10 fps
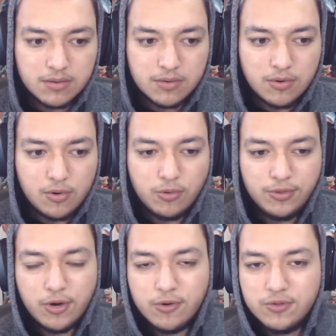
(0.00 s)
Well, who
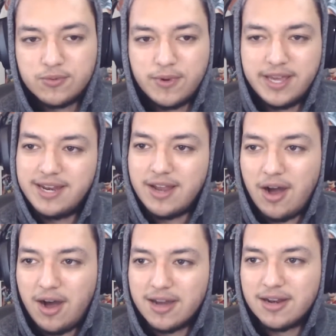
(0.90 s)
knows when
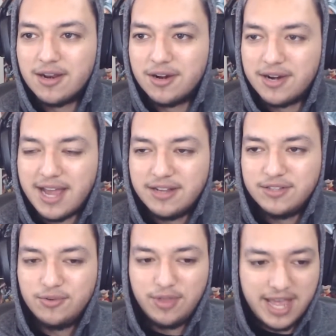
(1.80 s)
Han learned how to
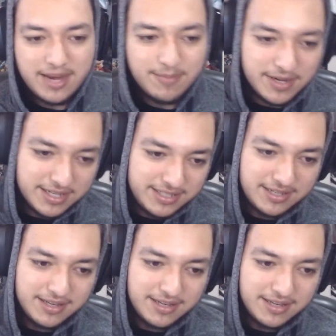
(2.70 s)
do that, but